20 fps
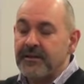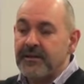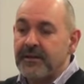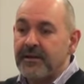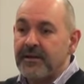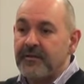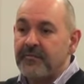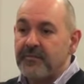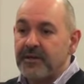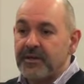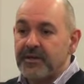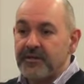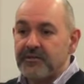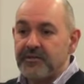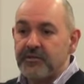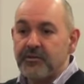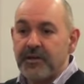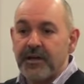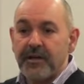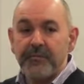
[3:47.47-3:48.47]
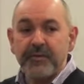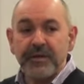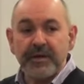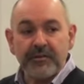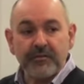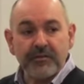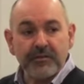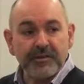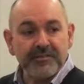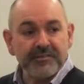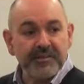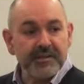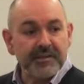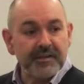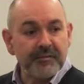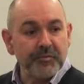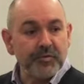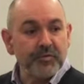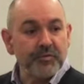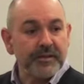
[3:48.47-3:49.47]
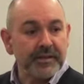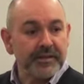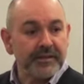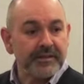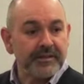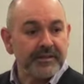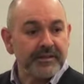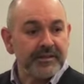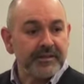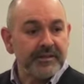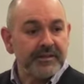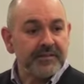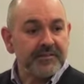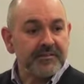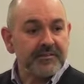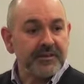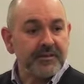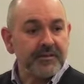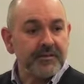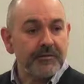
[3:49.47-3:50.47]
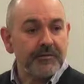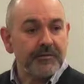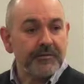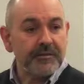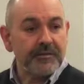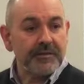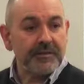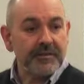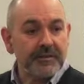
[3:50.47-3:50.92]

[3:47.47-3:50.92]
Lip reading: And I do come here on a Sunday morning. So